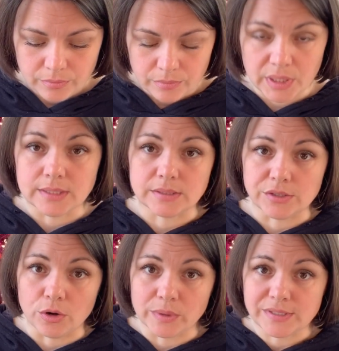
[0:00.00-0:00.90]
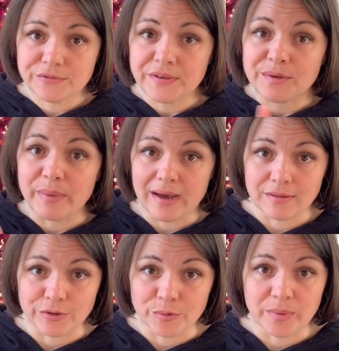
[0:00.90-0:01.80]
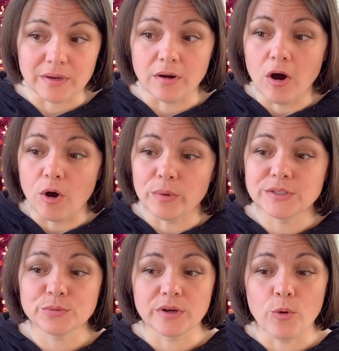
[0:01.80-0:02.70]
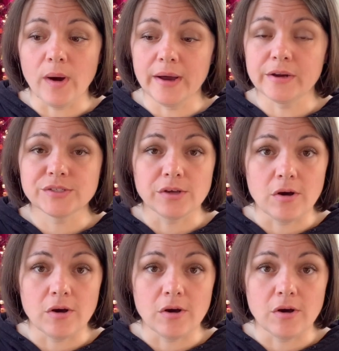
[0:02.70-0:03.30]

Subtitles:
Because it's always a feedback loop, and it always requires